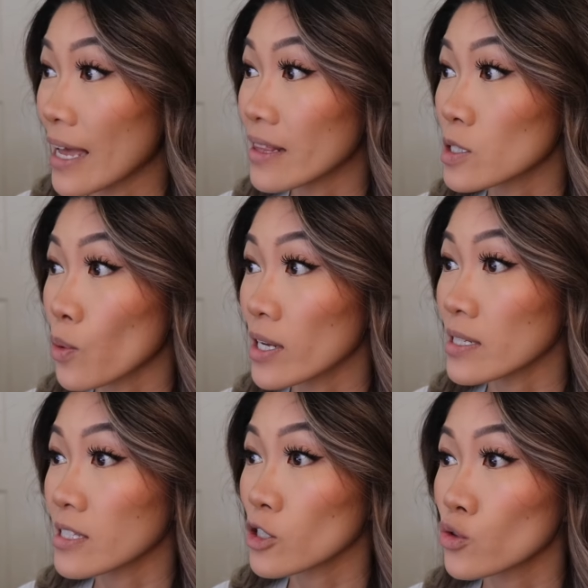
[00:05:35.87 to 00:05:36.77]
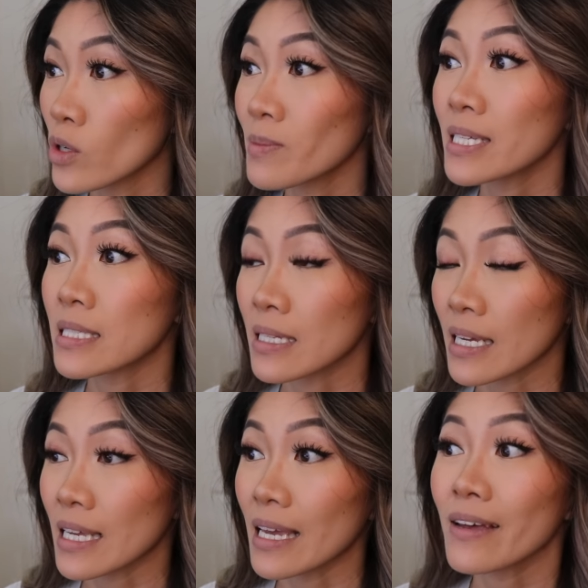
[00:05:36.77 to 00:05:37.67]
and this product is extremely
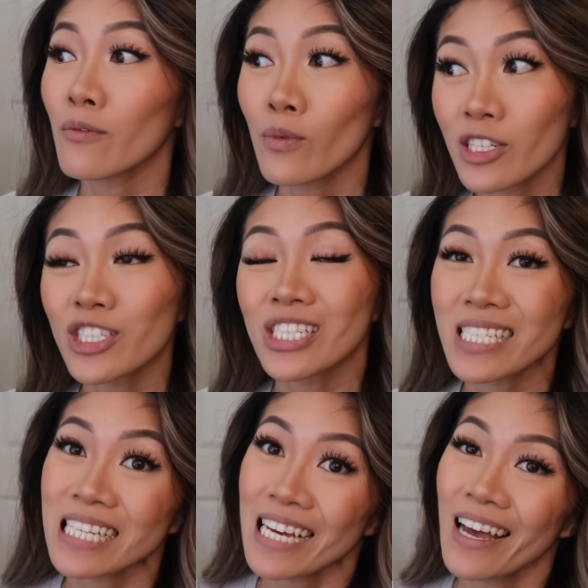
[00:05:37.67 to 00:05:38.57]
sticky, which